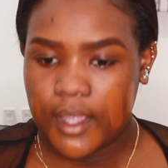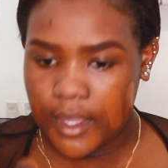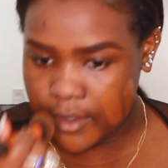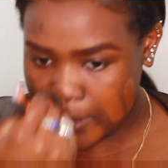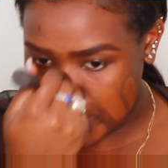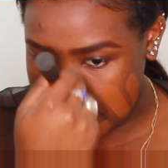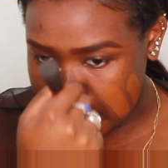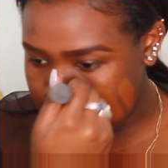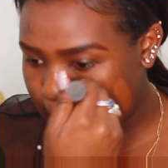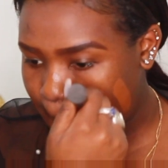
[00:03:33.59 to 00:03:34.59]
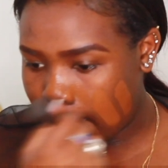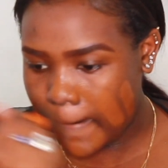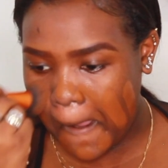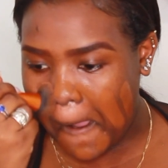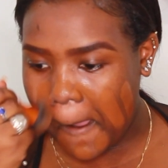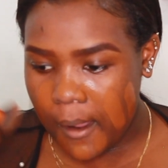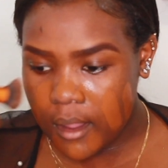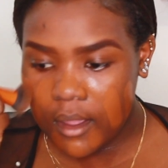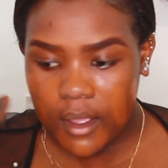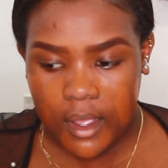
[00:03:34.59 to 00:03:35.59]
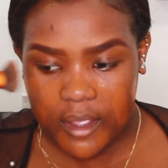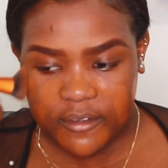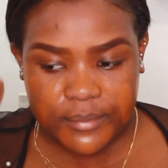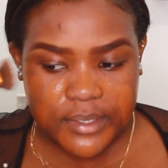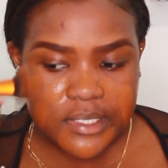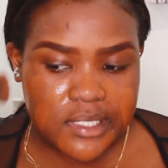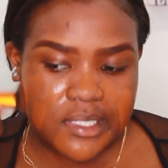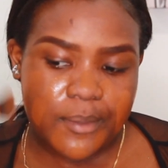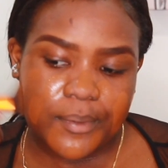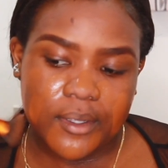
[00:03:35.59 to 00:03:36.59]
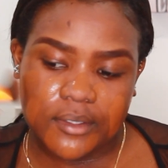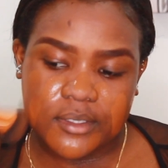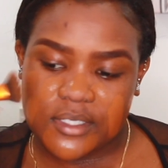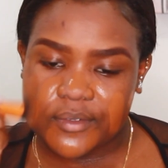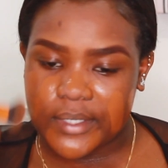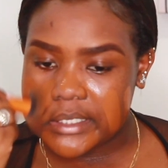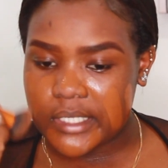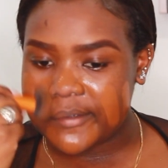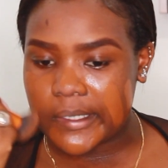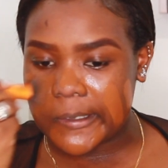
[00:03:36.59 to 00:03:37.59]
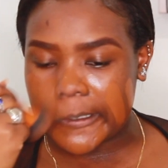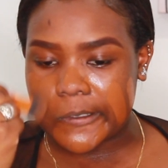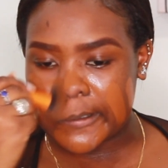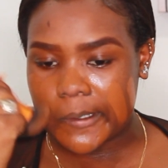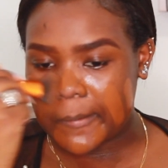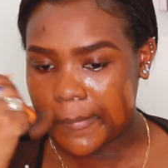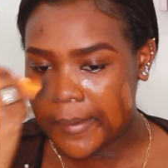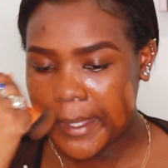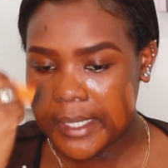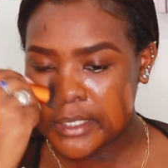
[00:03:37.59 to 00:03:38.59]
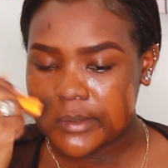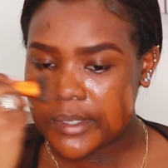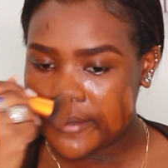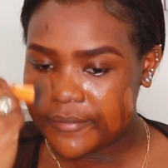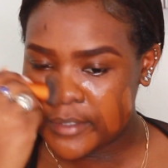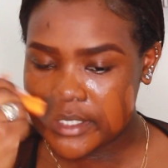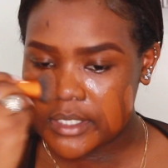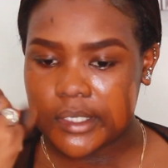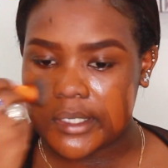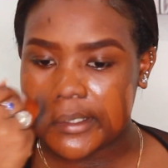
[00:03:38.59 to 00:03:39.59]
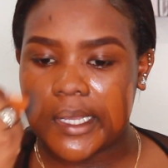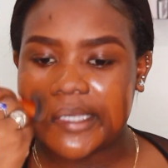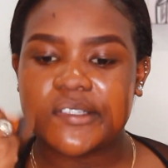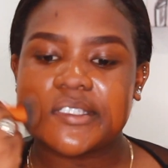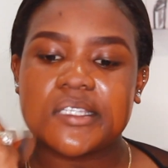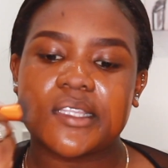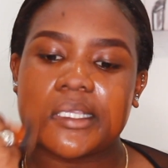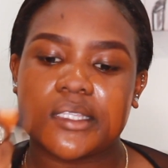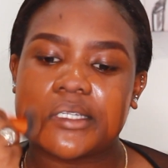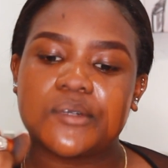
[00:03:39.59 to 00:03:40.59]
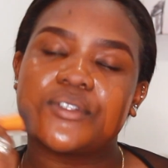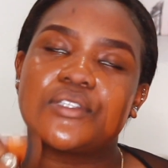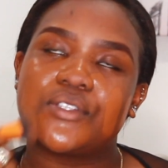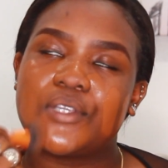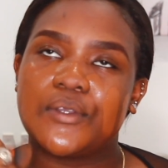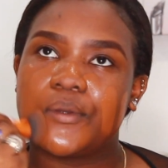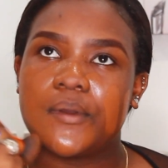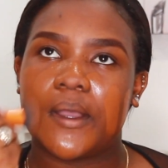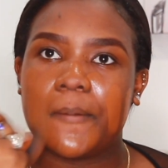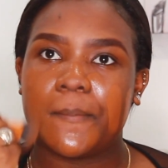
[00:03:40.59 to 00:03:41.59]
And honestly, I've been sleeping on this Fenty foundation. Because when I first got it, I used to think that it was too